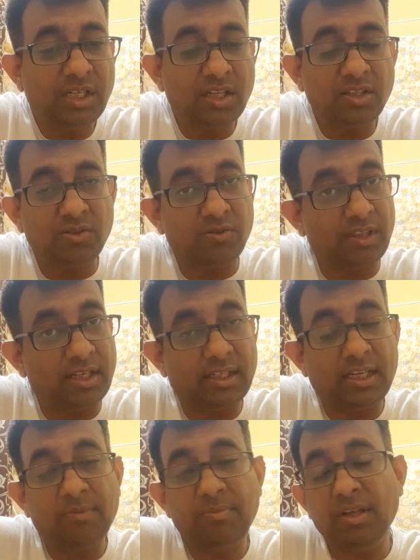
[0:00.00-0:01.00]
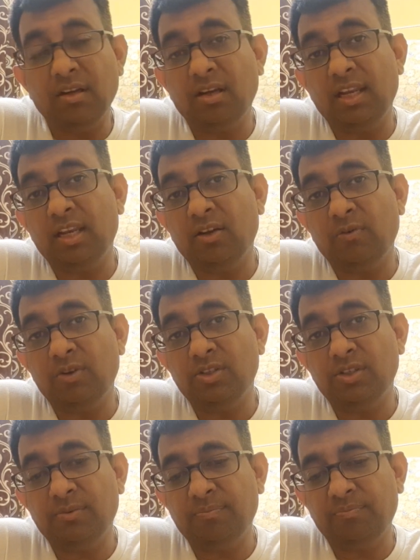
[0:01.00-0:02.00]
So that can be again a
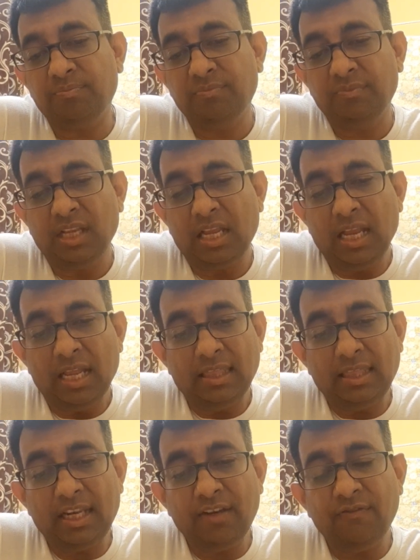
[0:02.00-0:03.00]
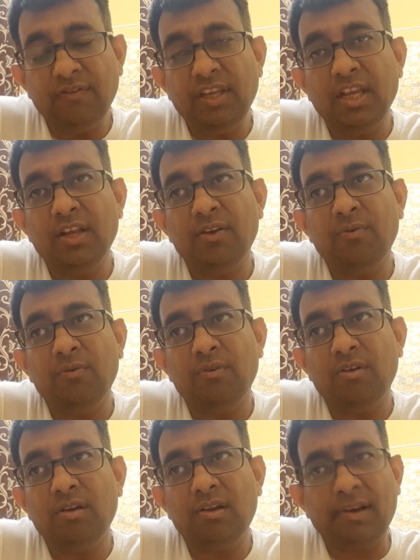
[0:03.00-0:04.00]
question. Then we have
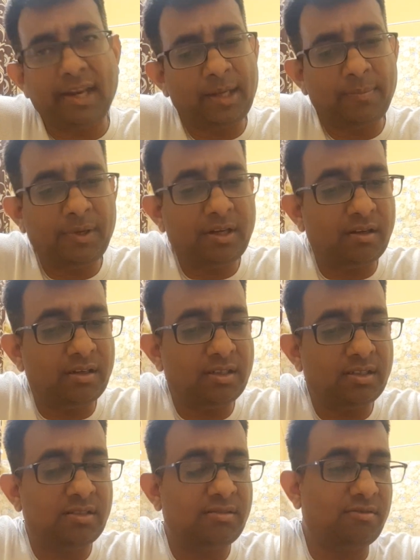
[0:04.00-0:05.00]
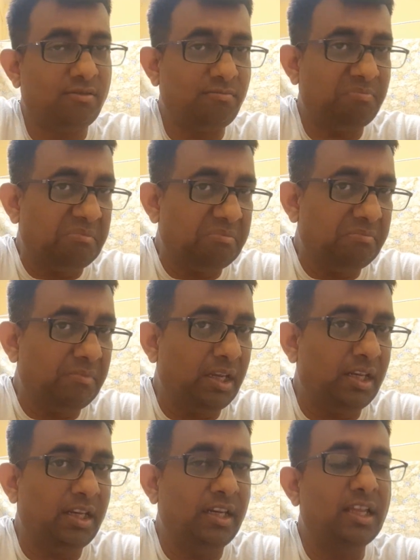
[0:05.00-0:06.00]
rag pickers.
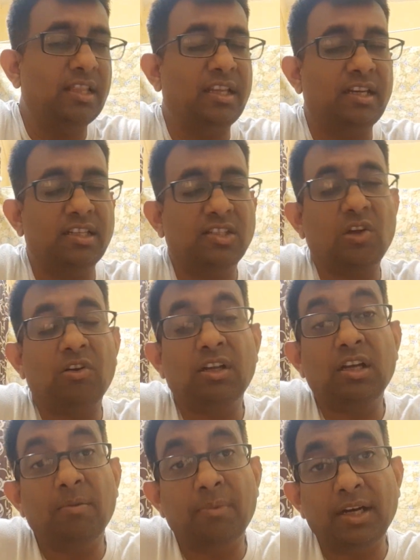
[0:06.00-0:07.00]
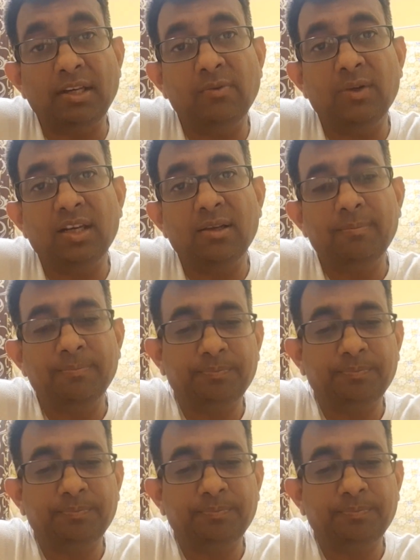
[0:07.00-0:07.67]
In India, it is called kabadiwala.